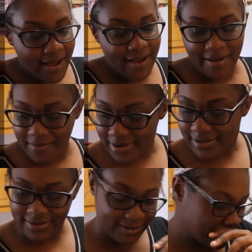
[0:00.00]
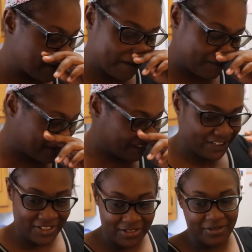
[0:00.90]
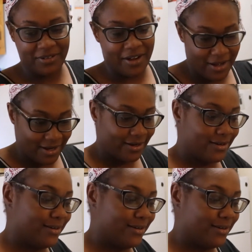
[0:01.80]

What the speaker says: I wonder what you are.